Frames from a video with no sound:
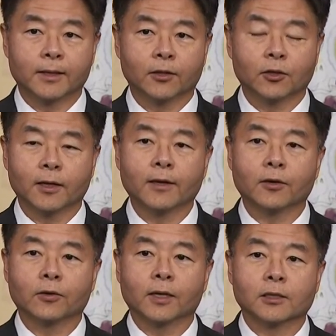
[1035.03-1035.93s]
get
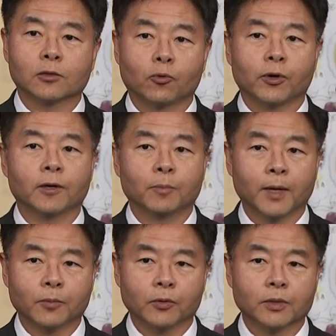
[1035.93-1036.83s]
together and swear in
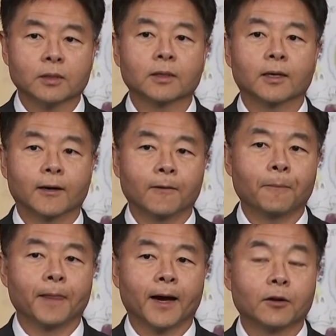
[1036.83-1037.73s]
members?
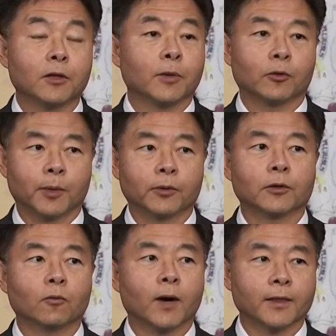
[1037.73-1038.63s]
I don't think American people
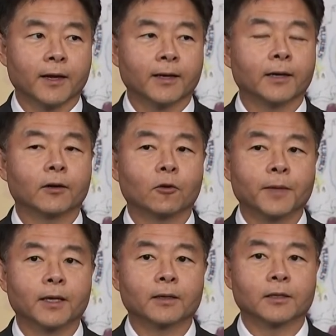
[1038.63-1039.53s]
are going to want that. I
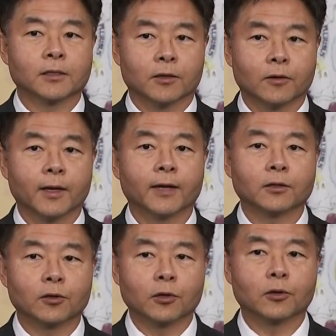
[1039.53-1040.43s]
hope they consider
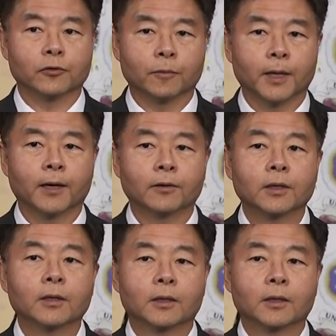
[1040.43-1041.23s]
that 2 years from now.